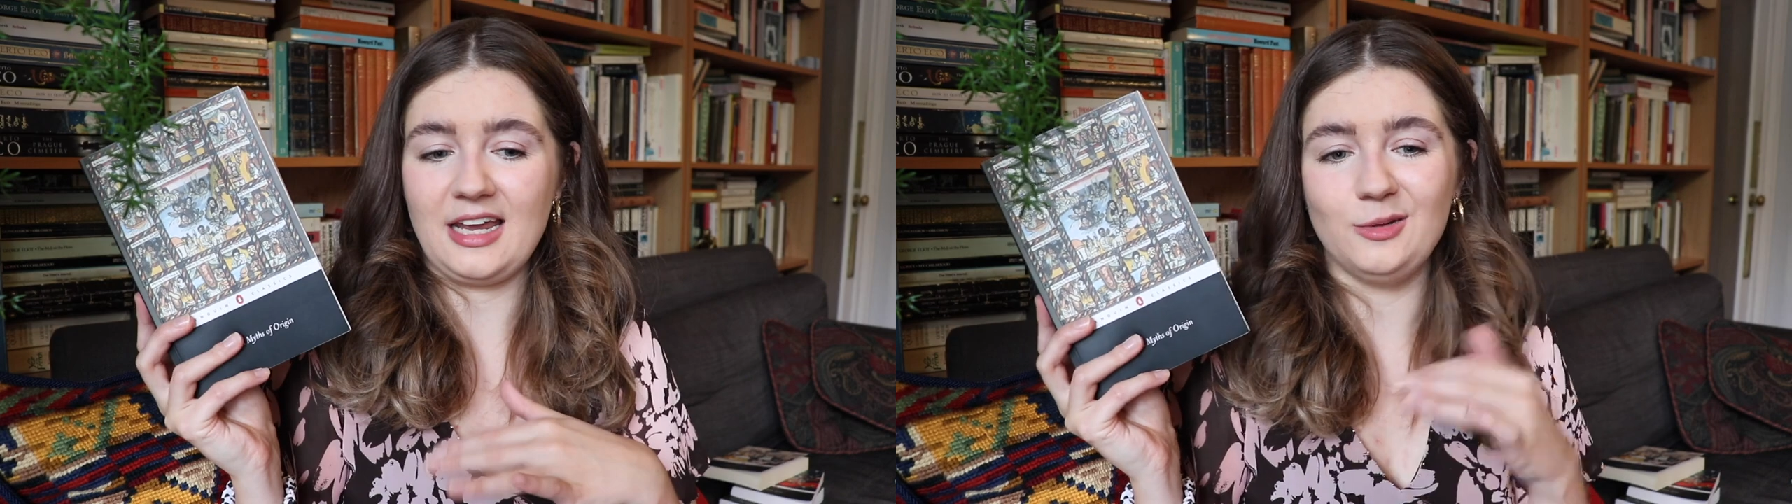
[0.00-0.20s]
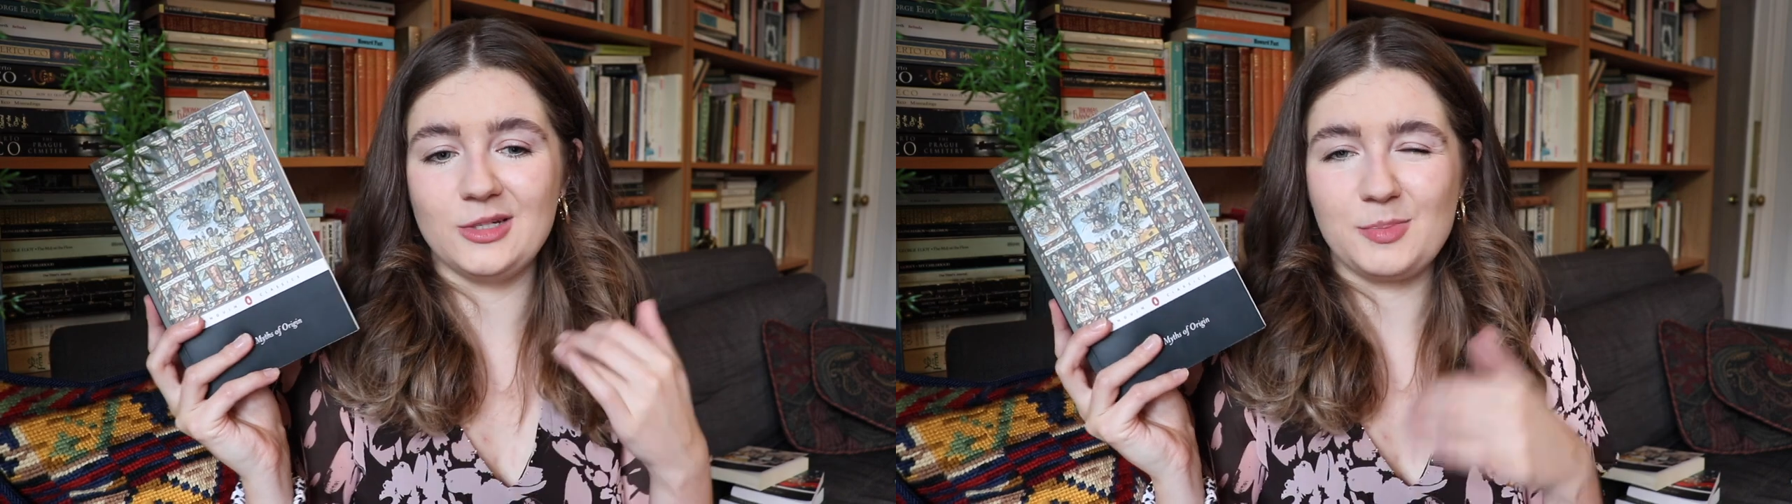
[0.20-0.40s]

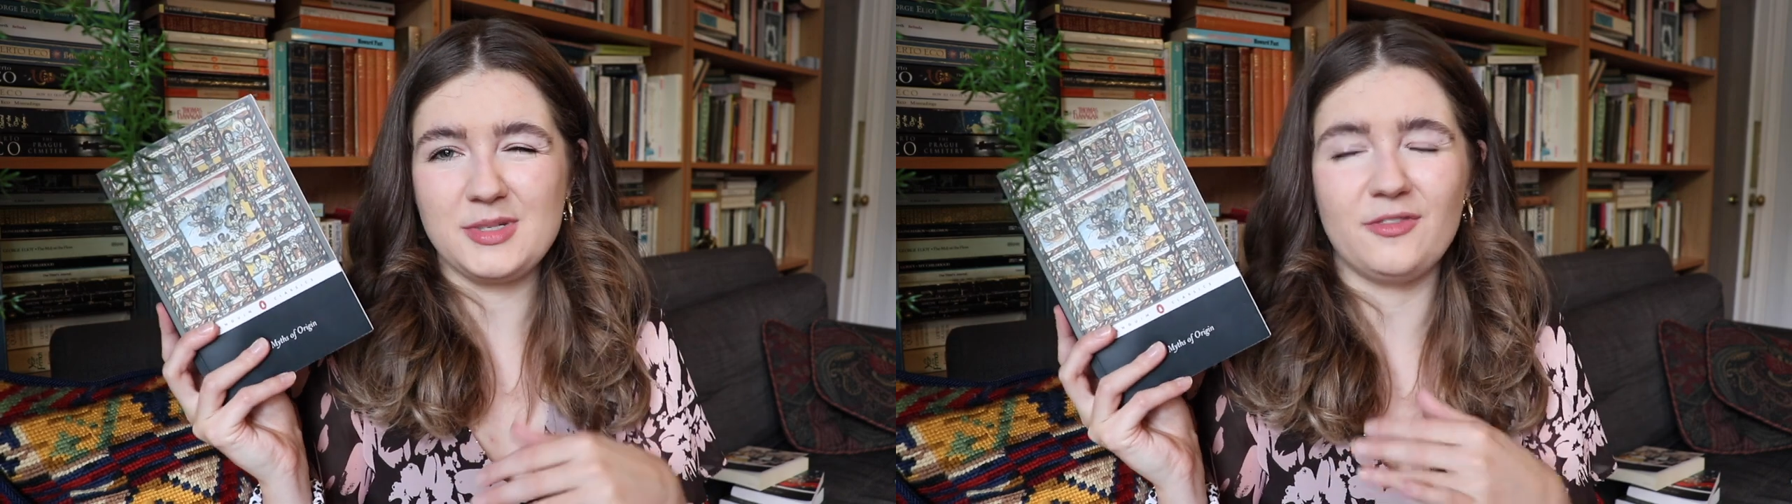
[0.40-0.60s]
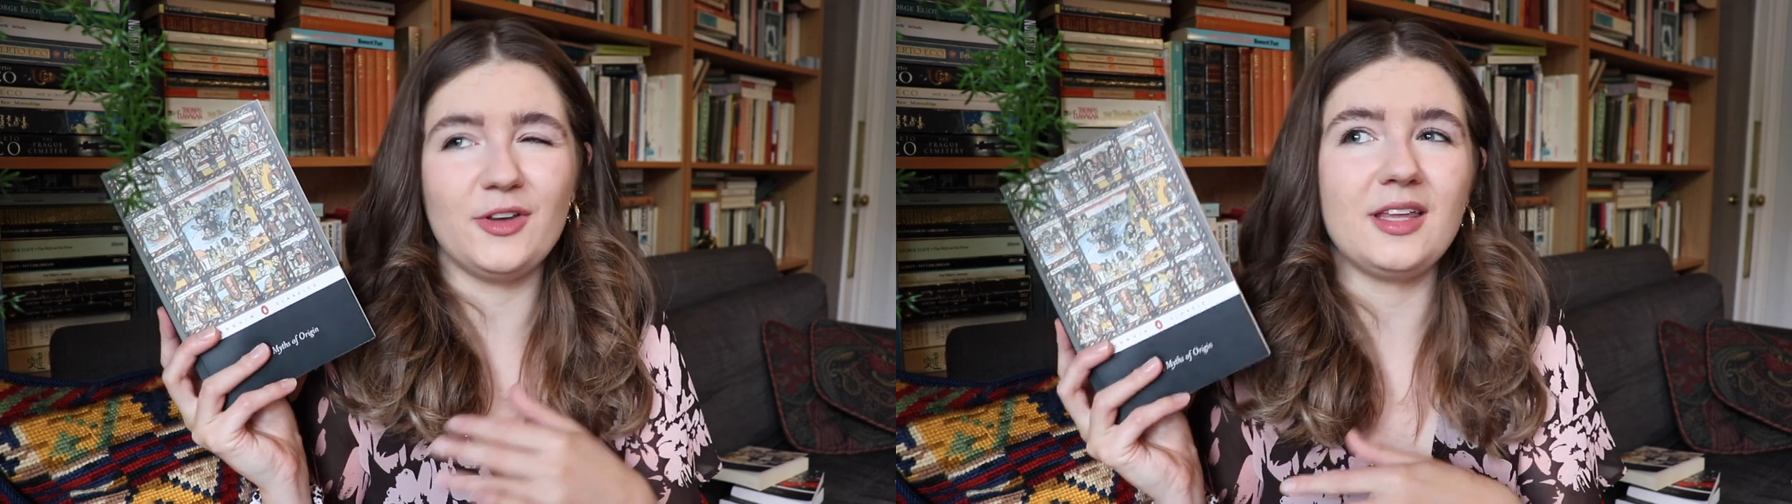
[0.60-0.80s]
to anyone
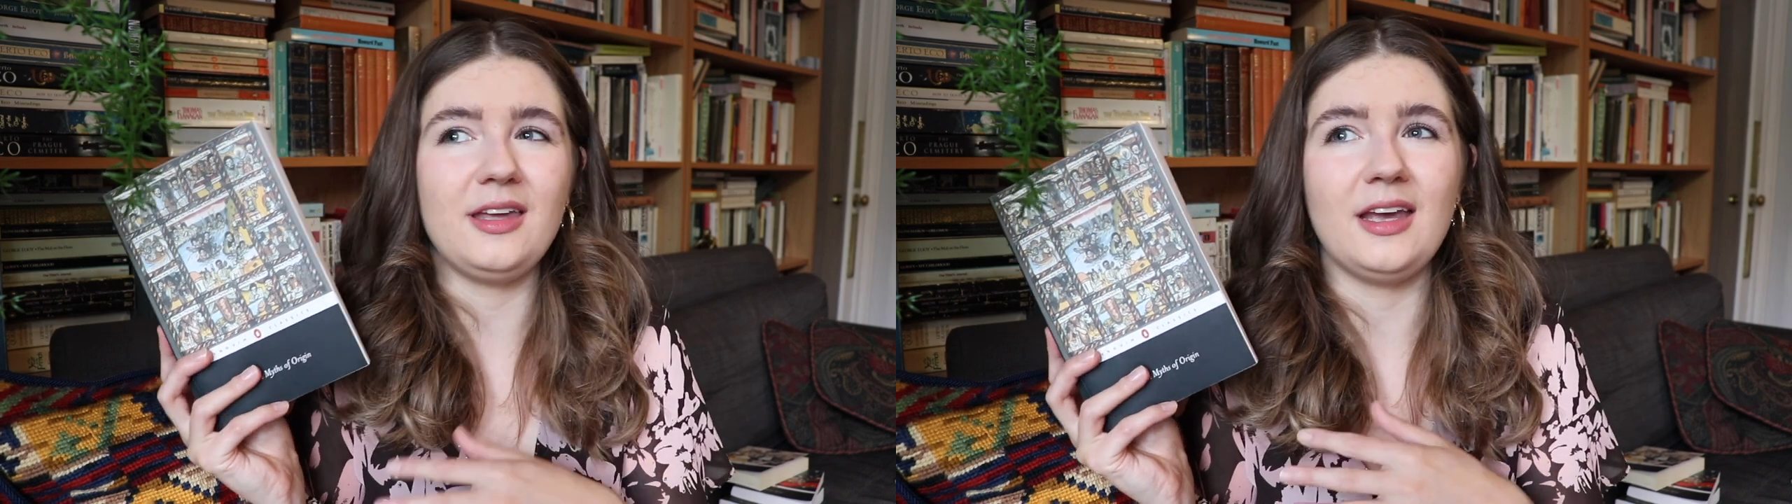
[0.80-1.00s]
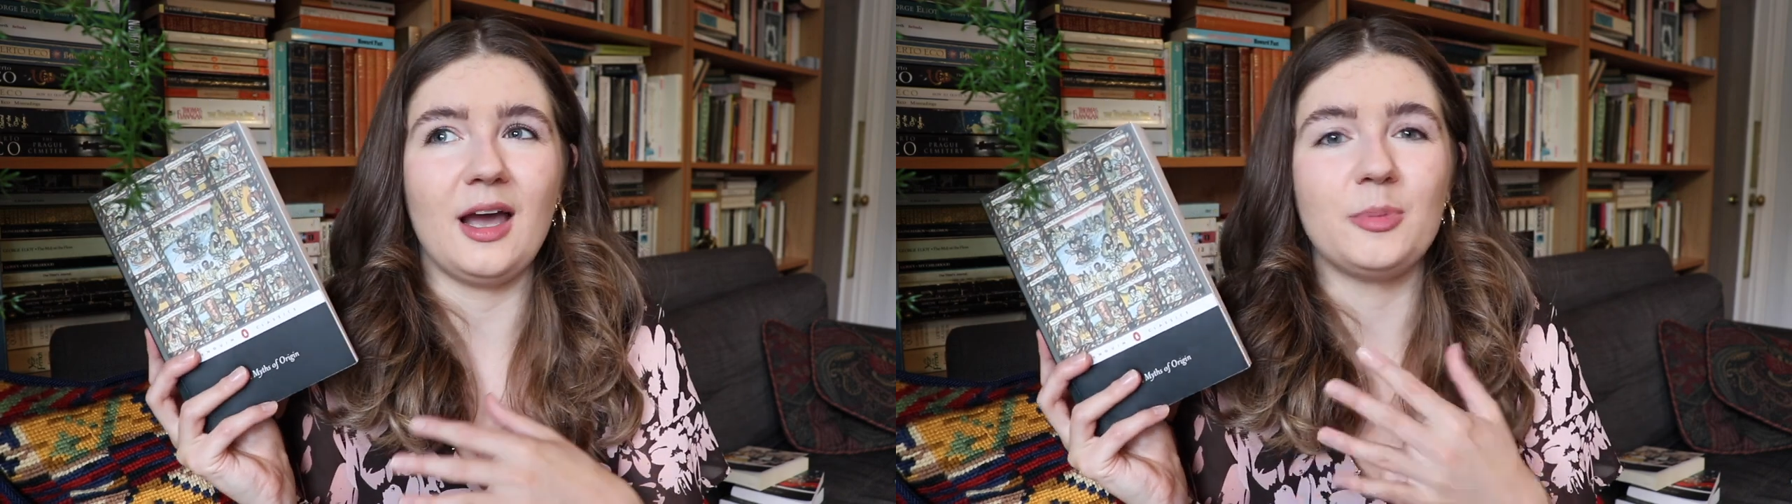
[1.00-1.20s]
specifically.